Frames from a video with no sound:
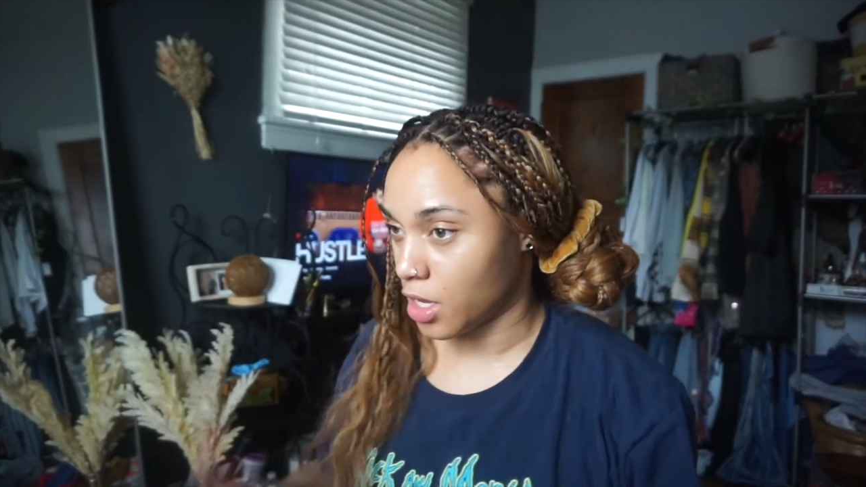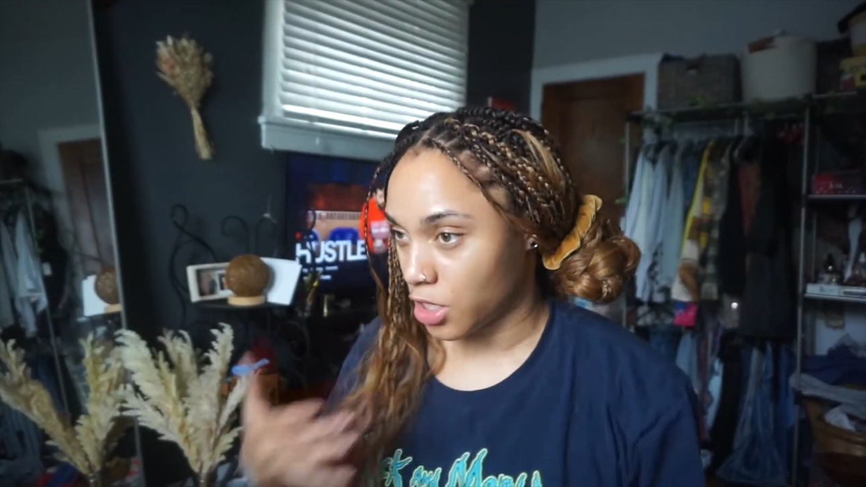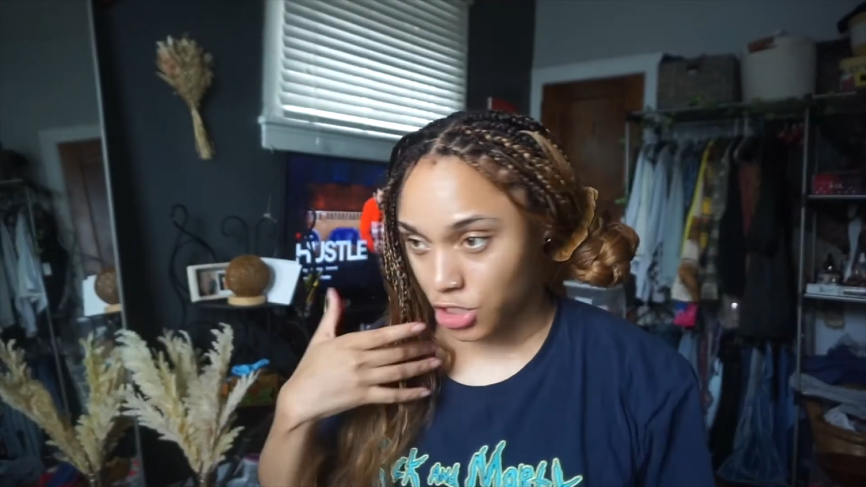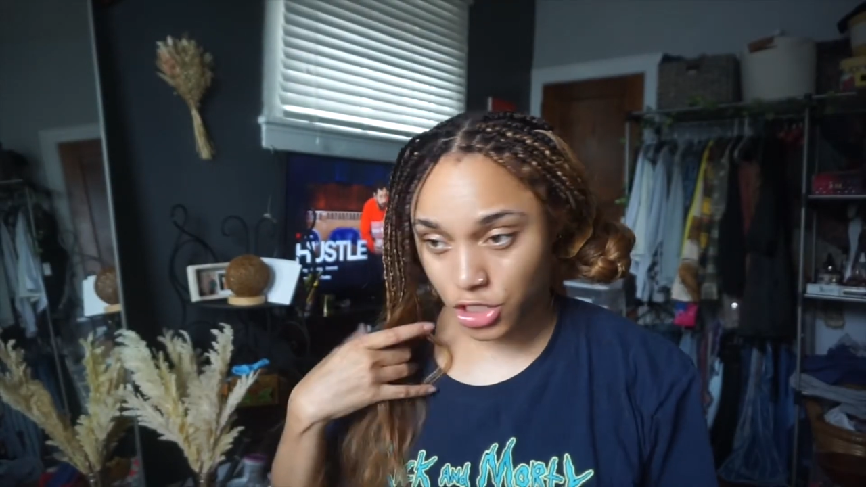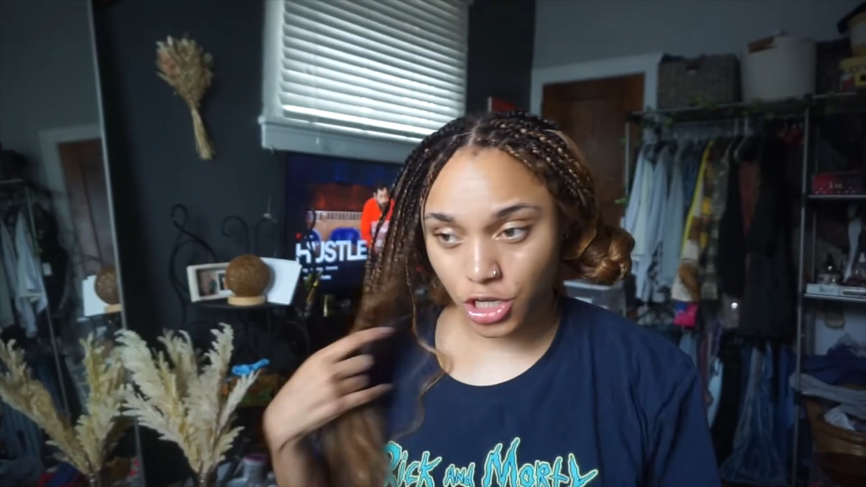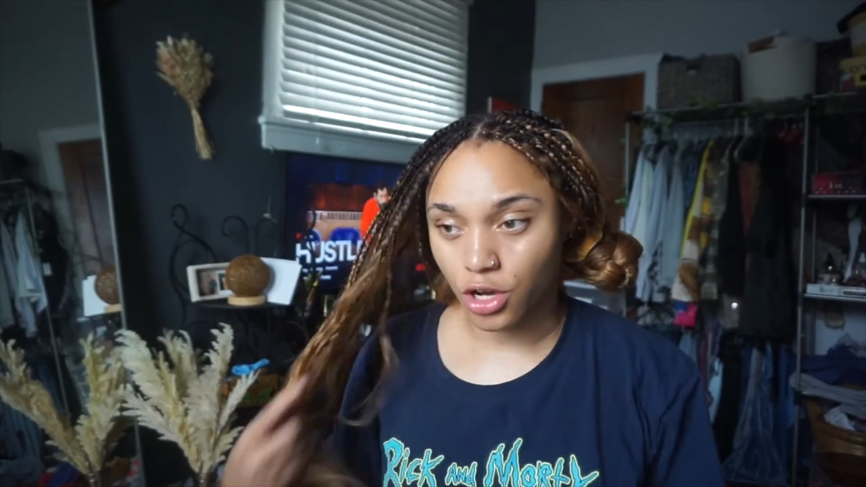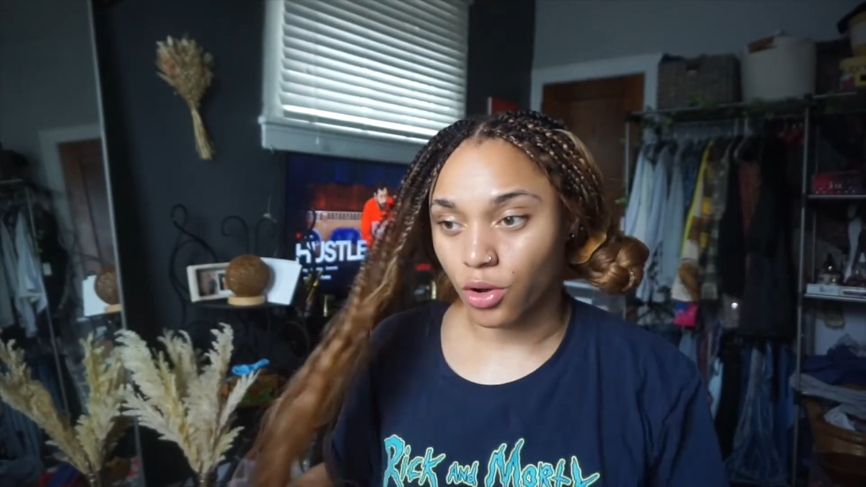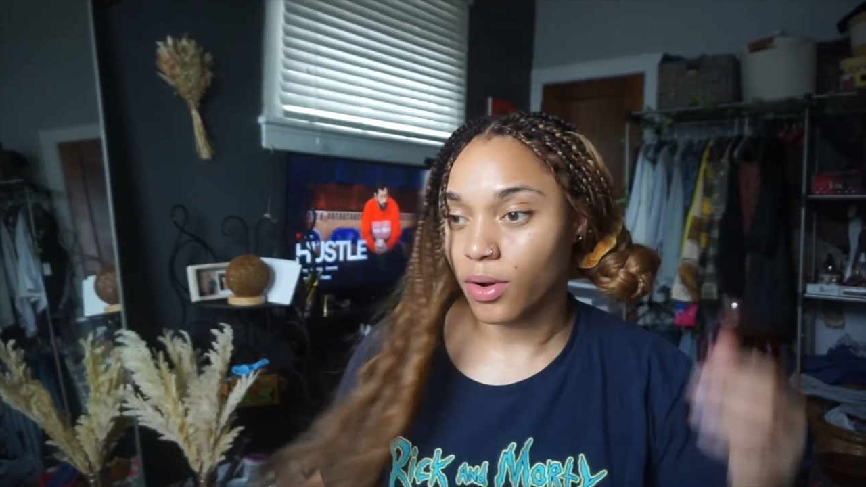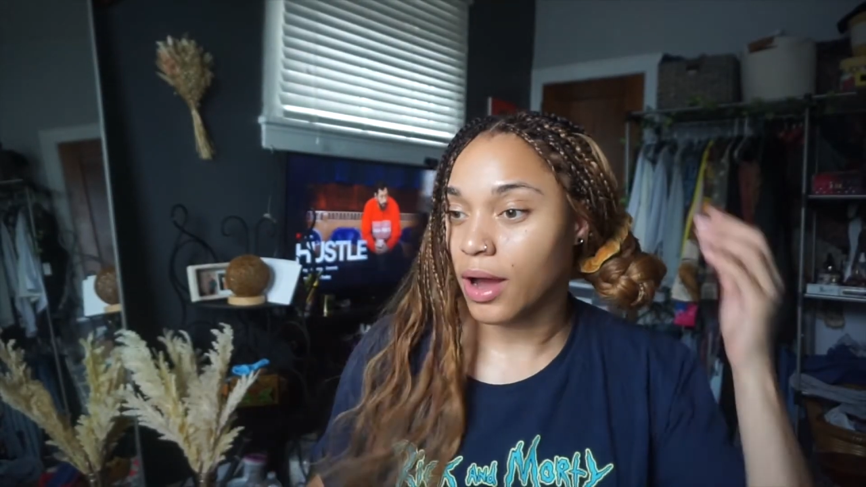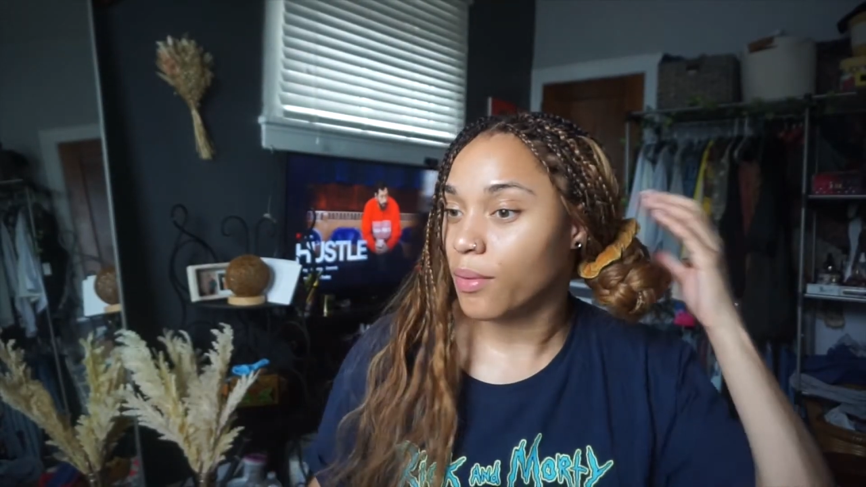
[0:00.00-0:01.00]

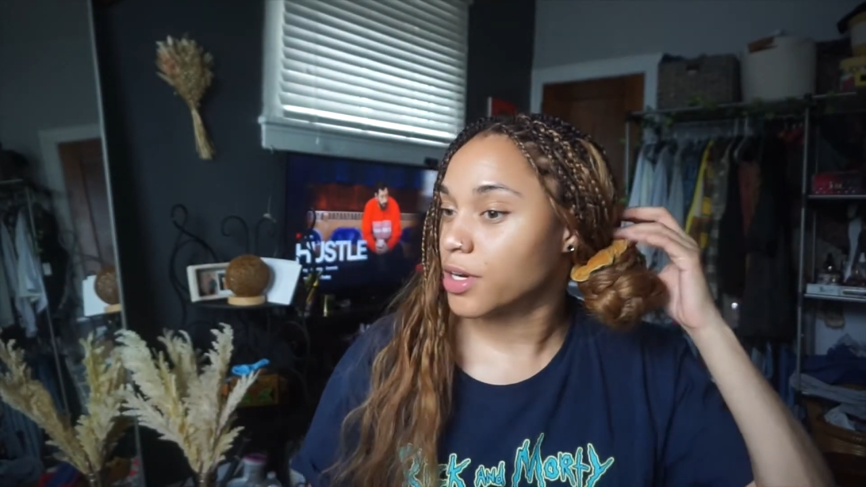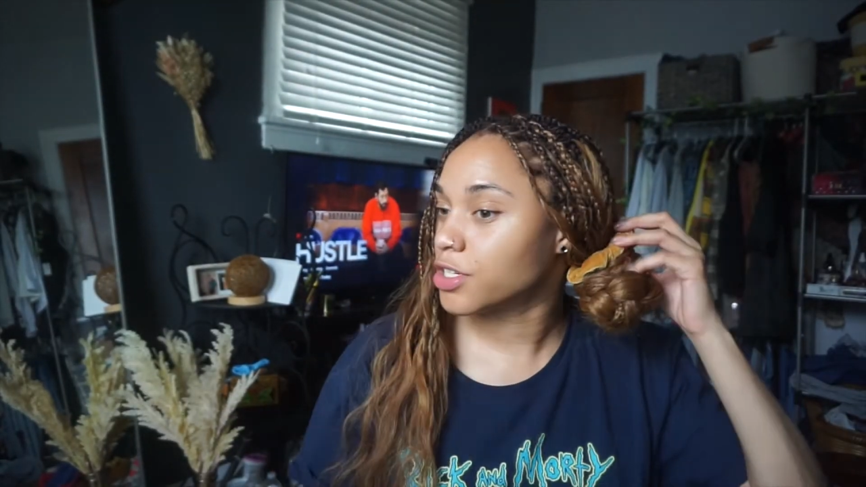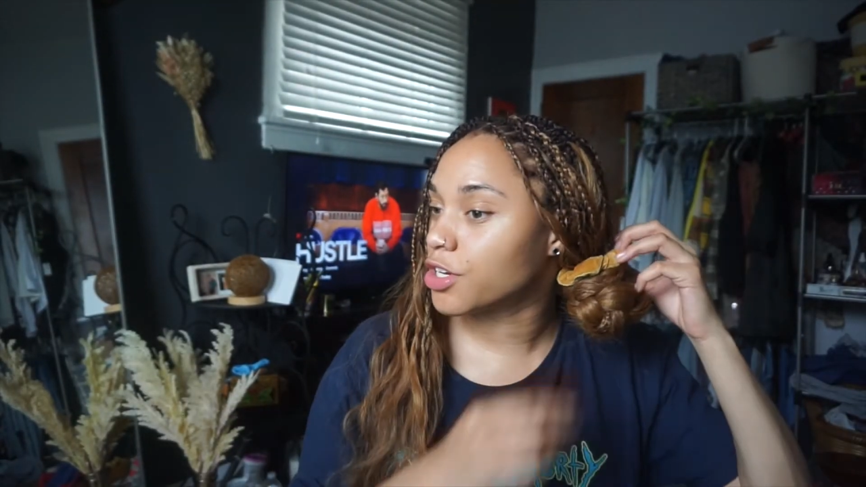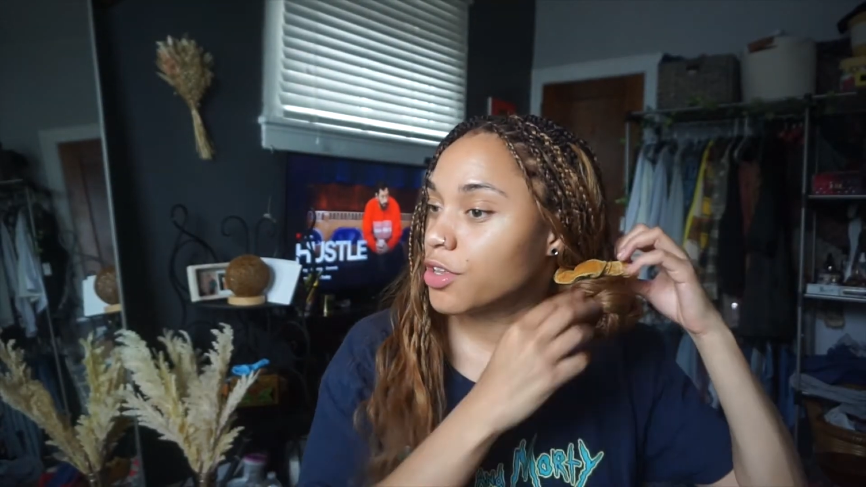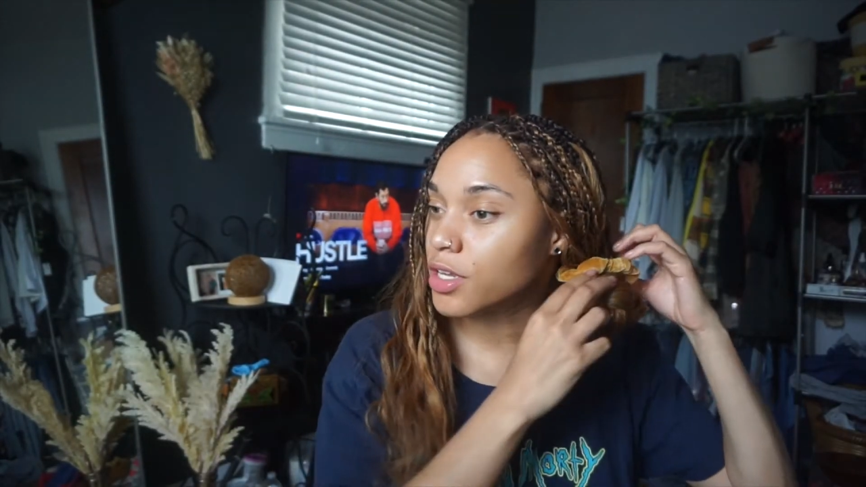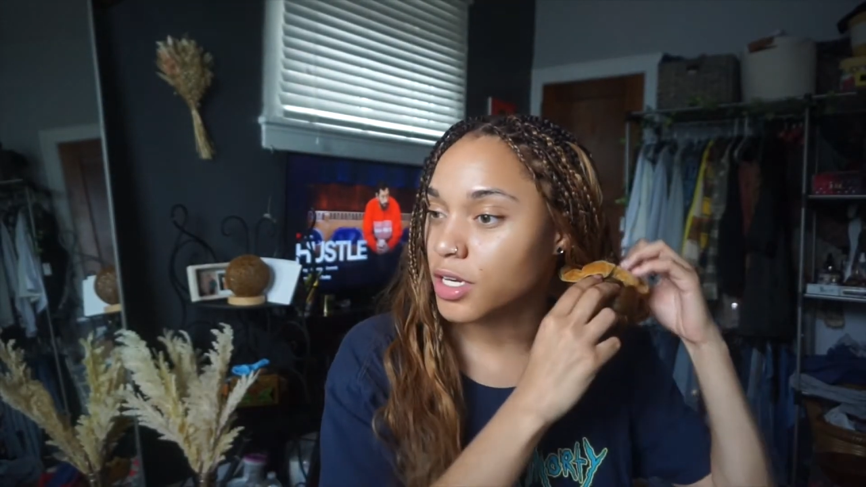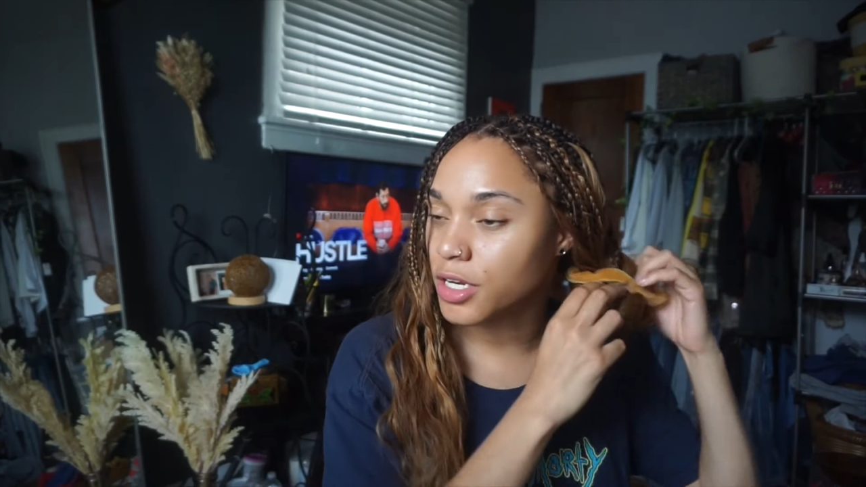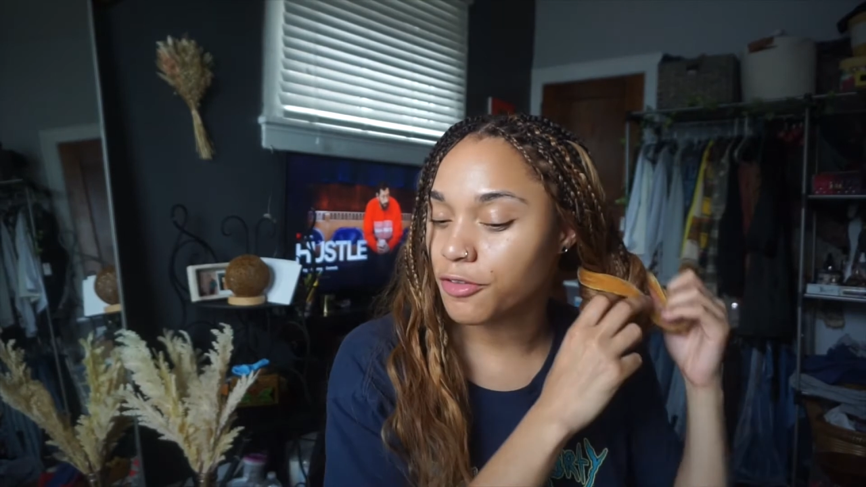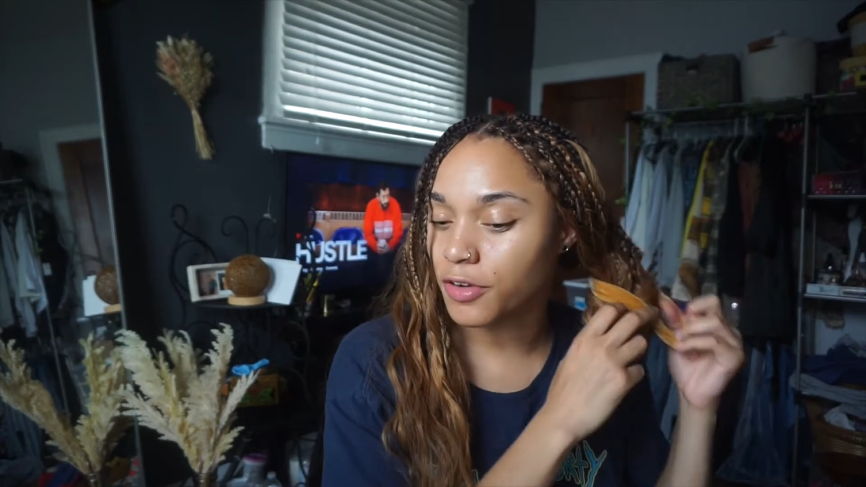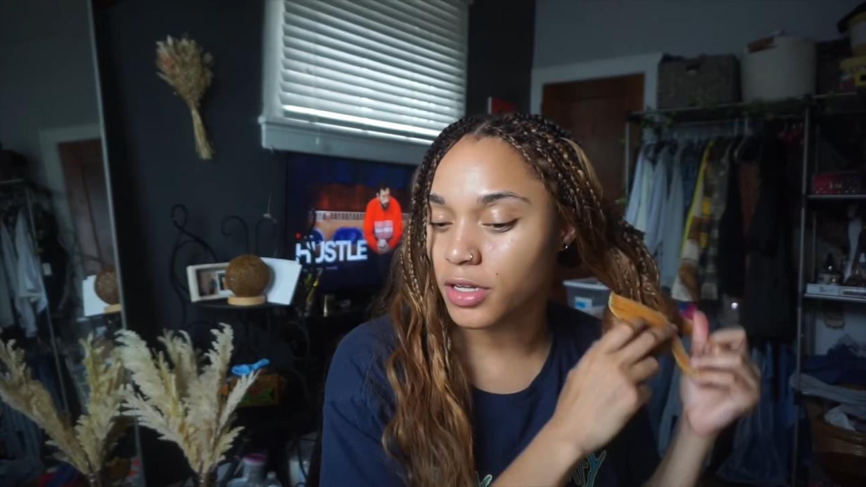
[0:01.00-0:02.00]
So I want to show you the
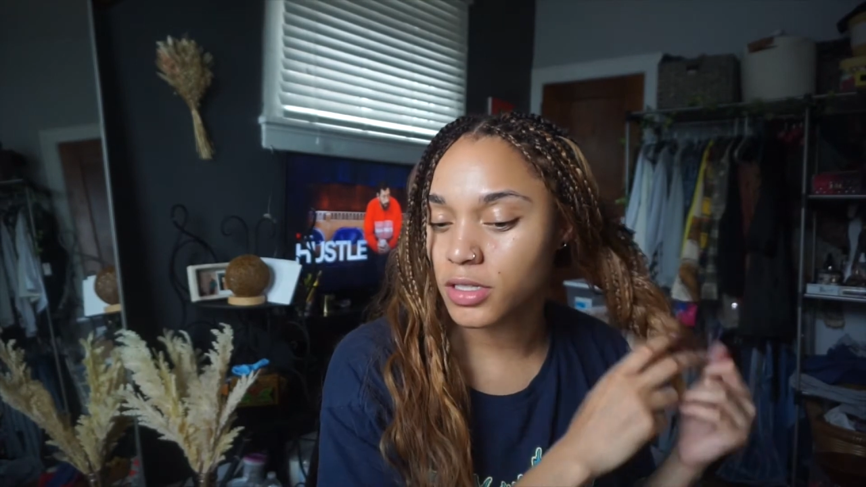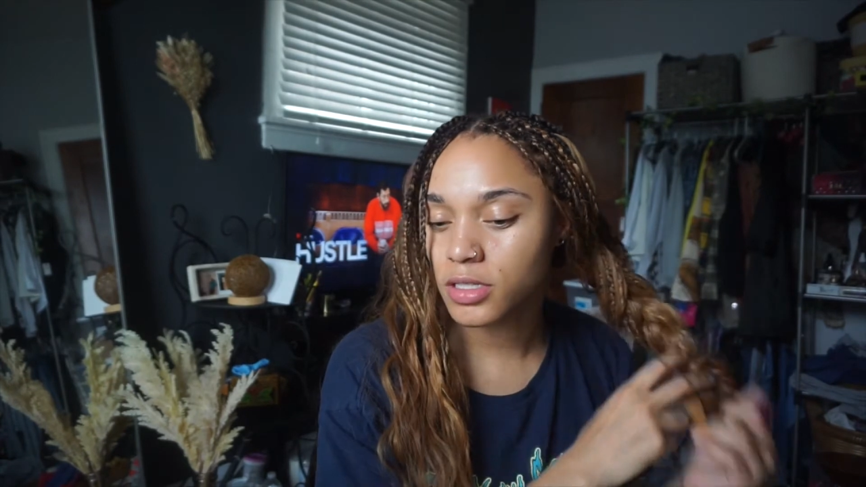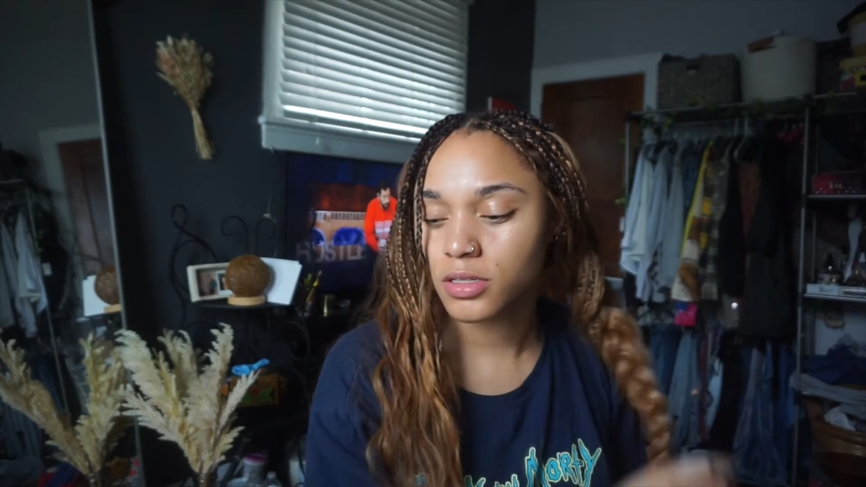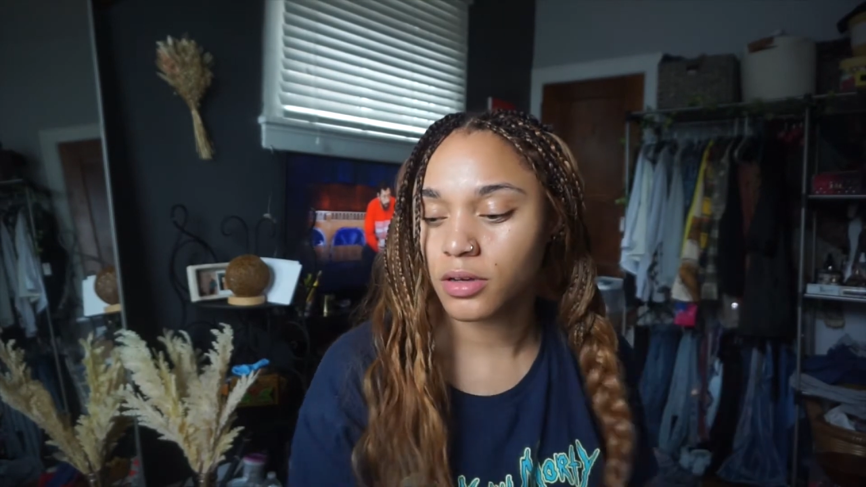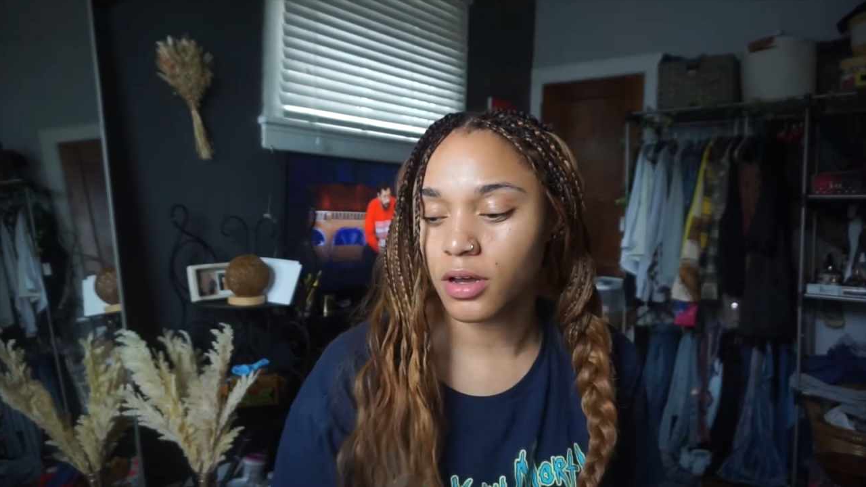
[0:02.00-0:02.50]
difference